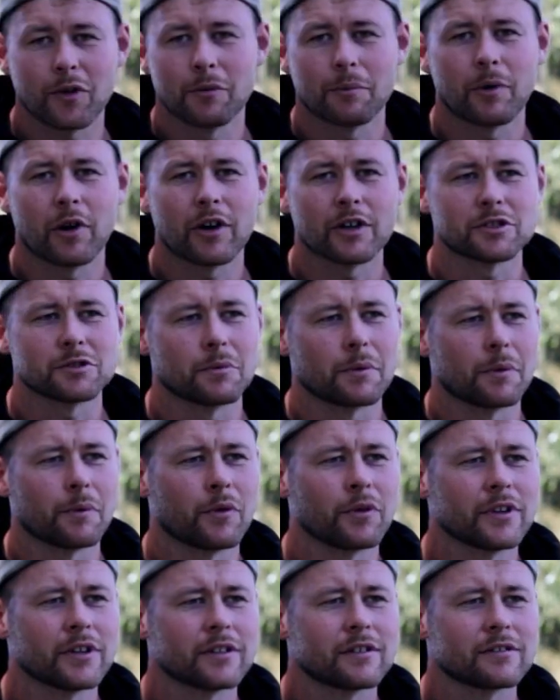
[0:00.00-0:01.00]
the bites that we
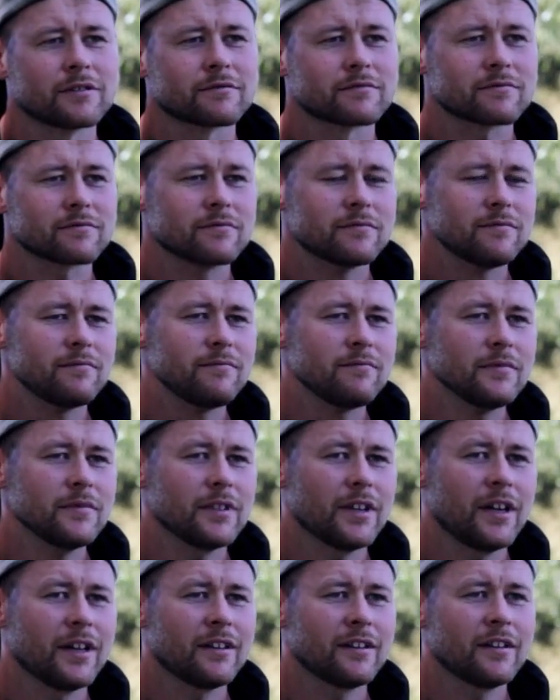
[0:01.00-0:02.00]
wanted,
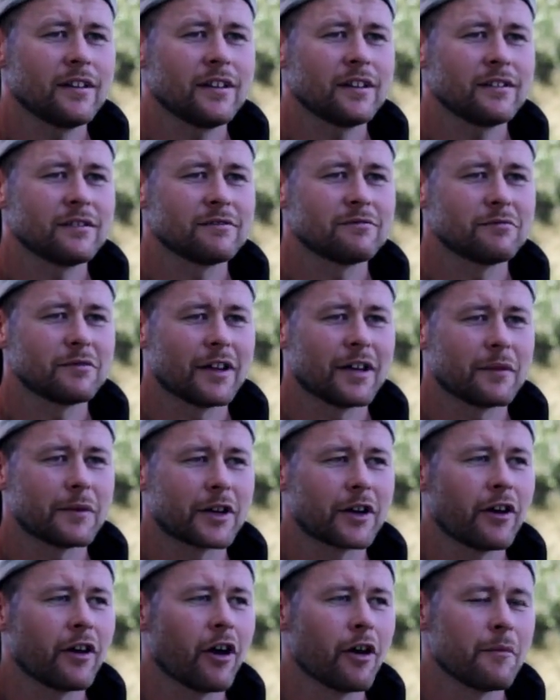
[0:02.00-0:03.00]
and yeah, we
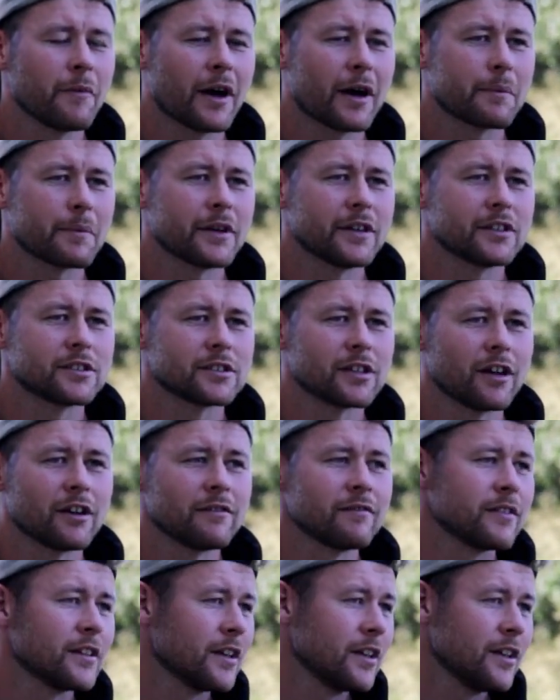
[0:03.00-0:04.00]
go home happy. So
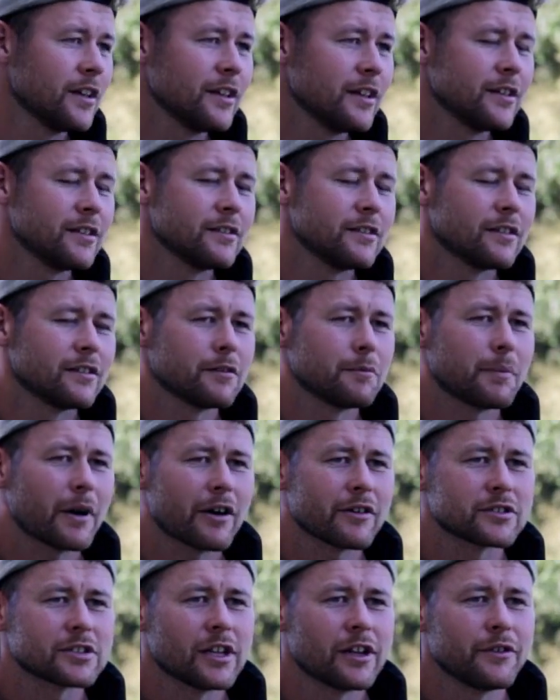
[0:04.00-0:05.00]

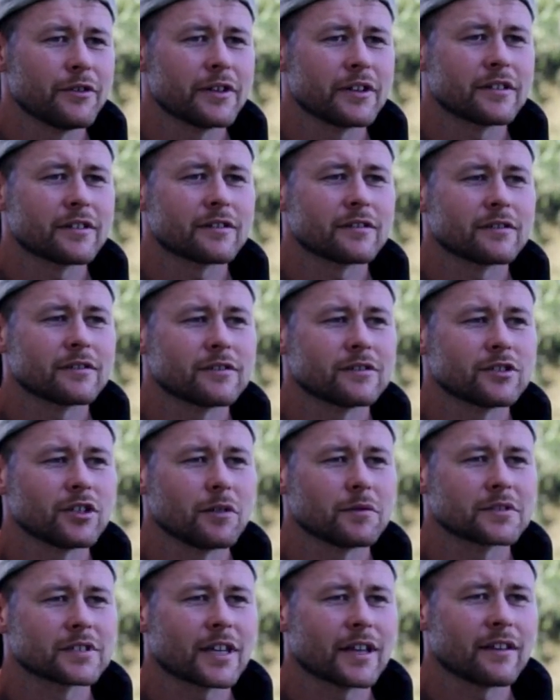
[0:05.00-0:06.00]
barrel's loaded, time
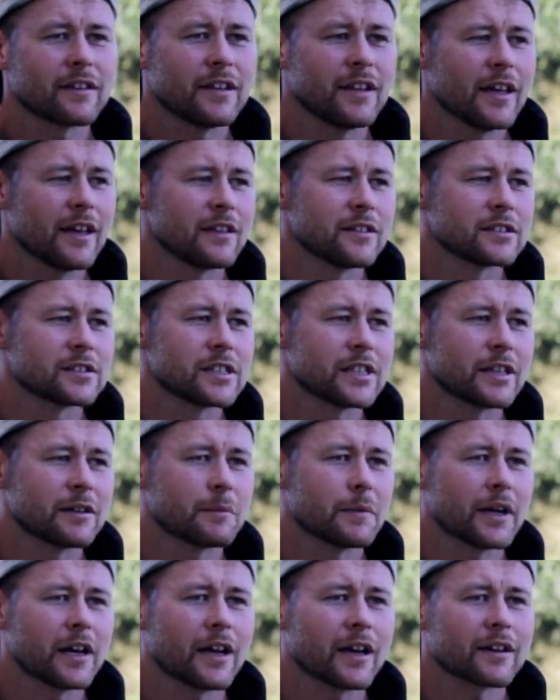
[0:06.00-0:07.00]
to get the net and the sling
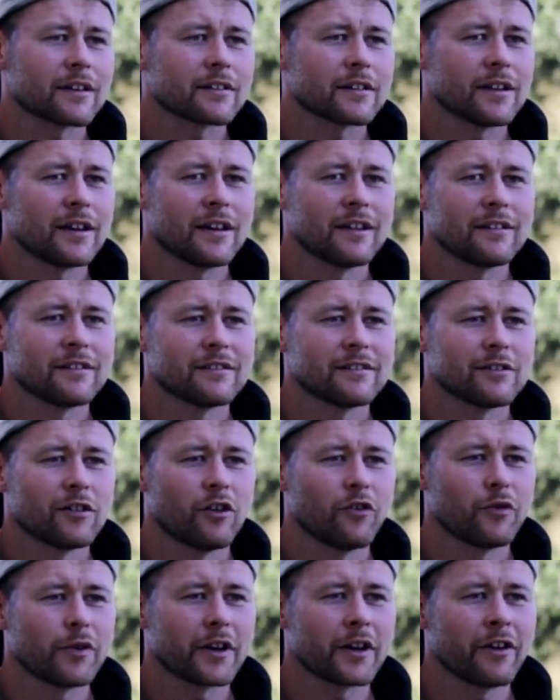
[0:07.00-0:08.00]
back, and
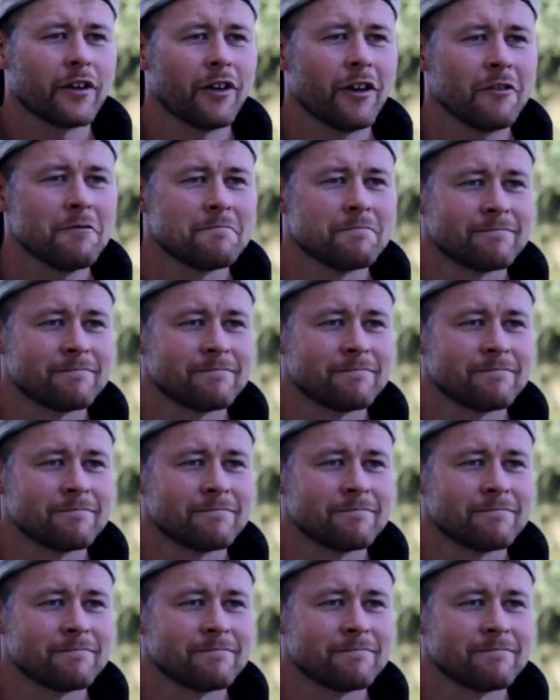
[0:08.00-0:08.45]
off we go home.